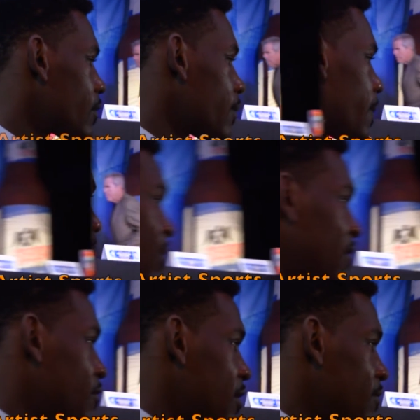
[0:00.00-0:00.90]
I
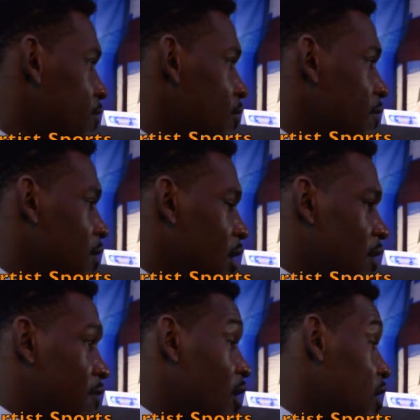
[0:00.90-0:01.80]
respect for him for
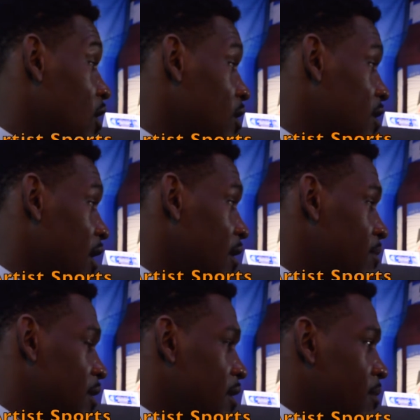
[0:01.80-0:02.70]
a very long
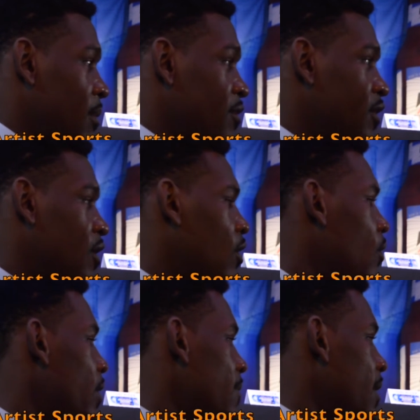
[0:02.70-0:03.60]
time, but him and my trainer
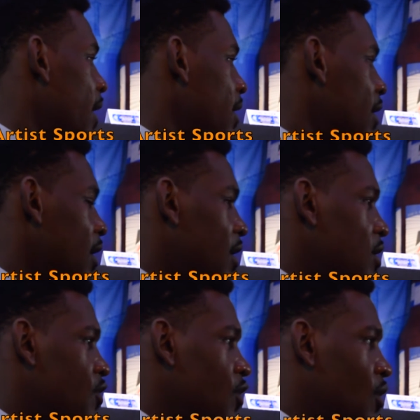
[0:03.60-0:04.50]
go way back.
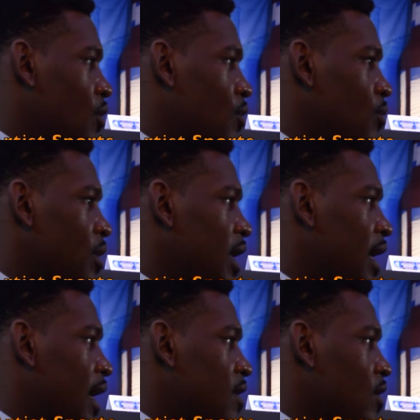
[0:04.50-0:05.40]
So when they
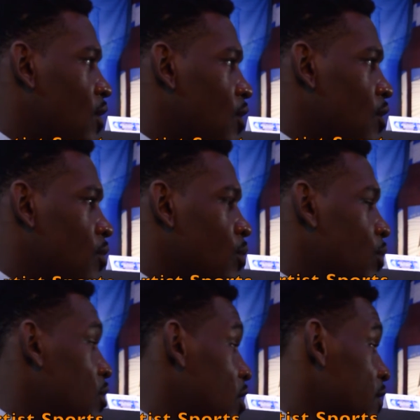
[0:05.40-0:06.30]
got the call, when we
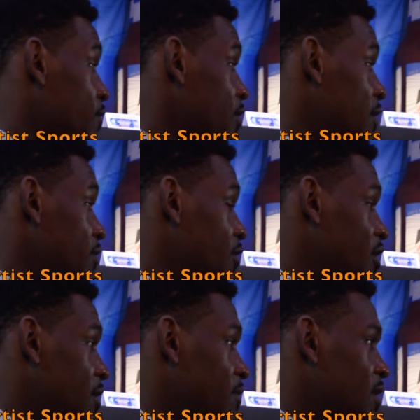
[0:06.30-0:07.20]
were looking for different
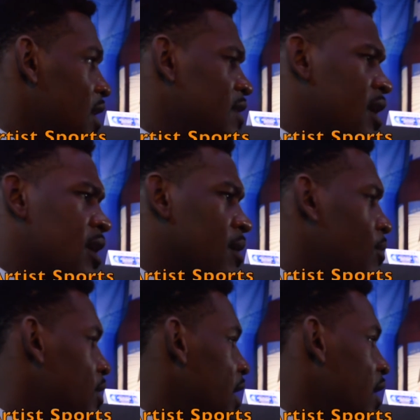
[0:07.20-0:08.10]
gyms, and they said,
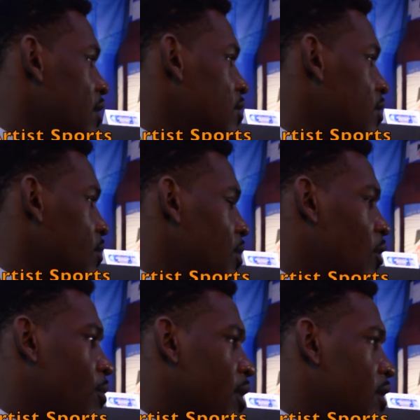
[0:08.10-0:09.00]
come on down. You know, we'll
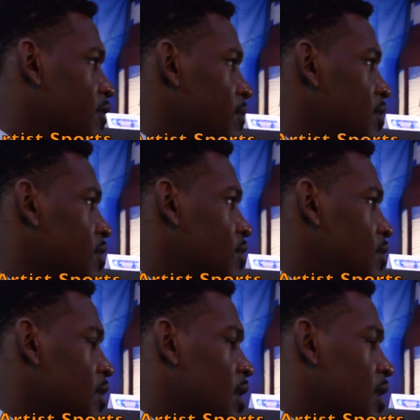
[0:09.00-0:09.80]
open our gym to you,